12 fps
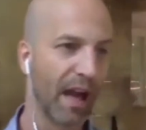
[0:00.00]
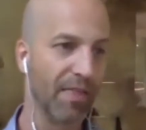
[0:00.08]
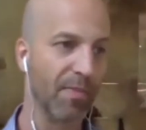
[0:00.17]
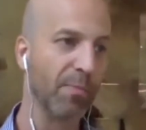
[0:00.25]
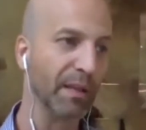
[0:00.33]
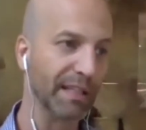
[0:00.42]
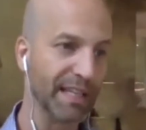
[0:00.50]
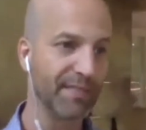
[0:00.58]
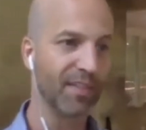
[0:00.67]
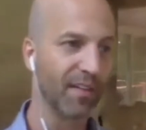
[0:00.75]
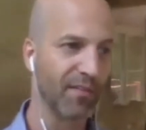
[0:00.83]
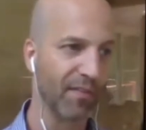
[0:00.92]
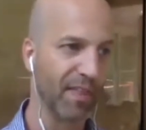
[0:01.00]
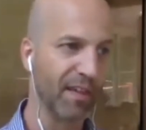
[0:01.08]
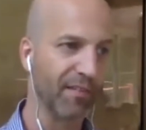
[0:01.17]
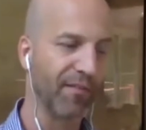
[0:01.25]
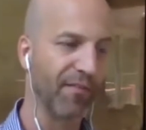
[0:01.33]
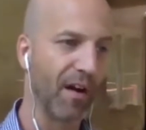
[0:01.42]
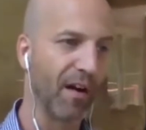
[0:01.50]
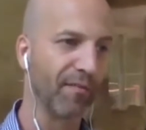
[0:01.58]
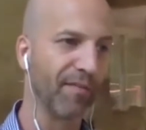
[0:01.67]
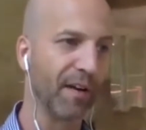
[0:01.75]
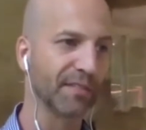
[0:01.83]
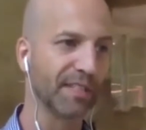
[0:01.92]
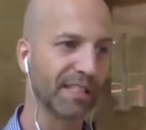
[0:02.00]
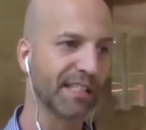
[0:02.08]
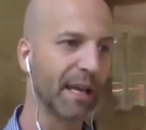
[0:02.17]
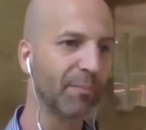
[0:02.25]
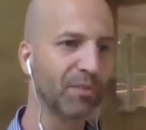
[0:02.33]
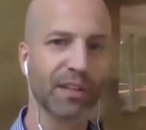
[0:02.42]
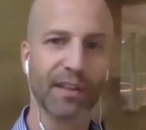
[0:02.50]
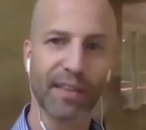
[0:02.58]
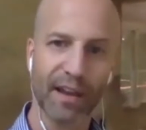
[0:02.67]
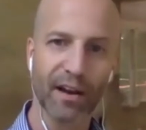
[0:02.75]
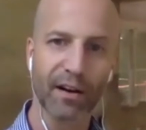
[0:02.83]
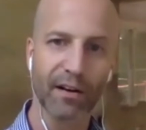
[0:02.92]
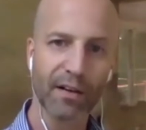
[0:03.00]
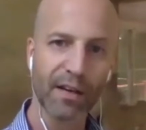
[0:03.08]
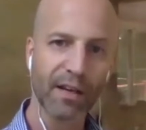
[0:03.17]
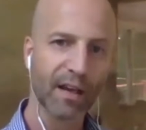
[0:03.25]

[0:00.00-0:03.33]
I believe they they um, found deception there